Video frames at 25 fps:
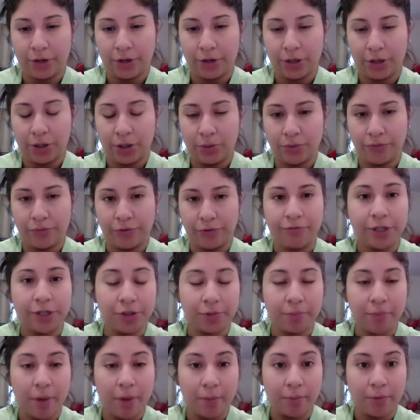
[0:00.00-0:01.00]
to refresh
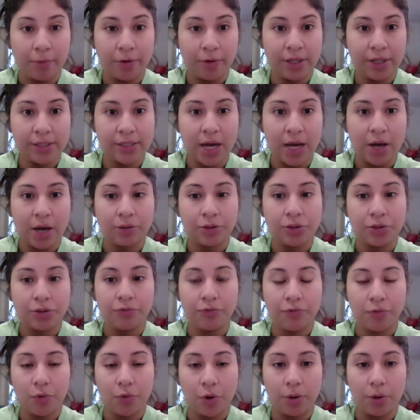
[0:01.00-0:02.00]
your memories how to
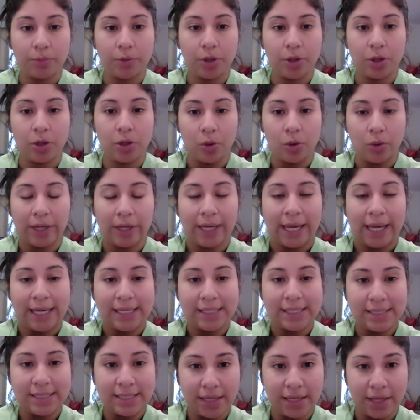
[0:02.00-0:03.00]
form the
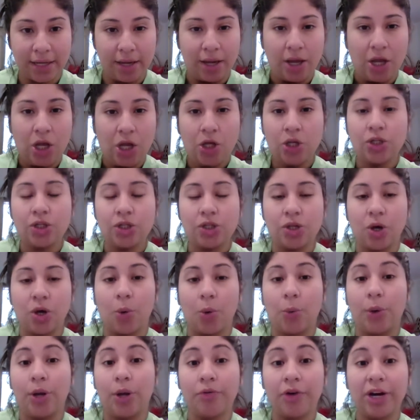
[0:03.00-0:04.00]
lowercase d.
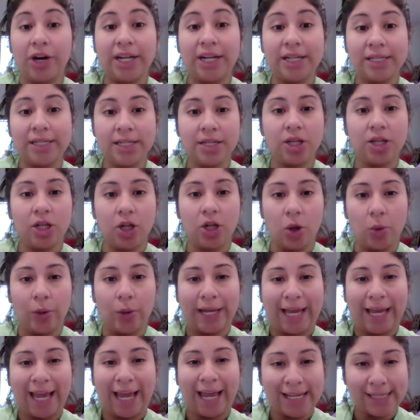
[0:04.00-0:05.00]
So we already did the
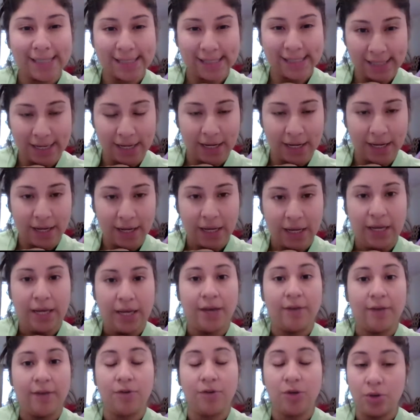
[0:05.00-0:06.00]
lowercase c.
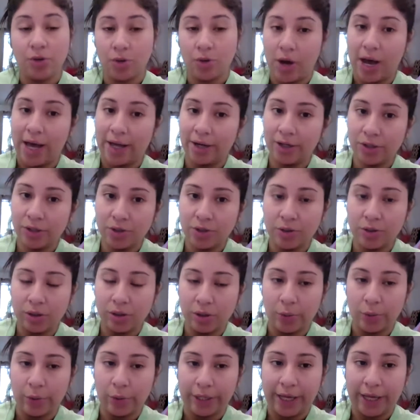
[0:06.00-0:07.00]
If you know how to do the
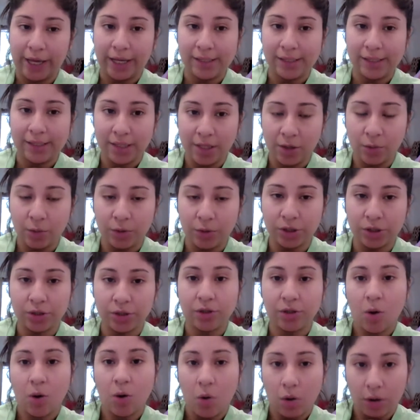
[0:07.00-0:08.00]
lowercase c,
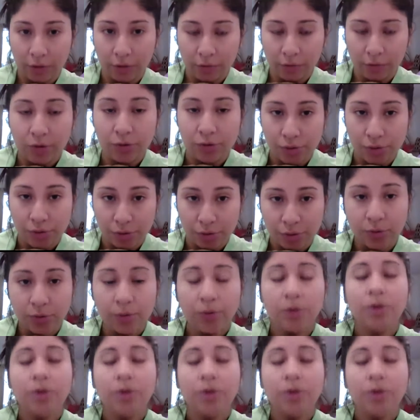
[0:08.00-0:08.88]
which all of you do,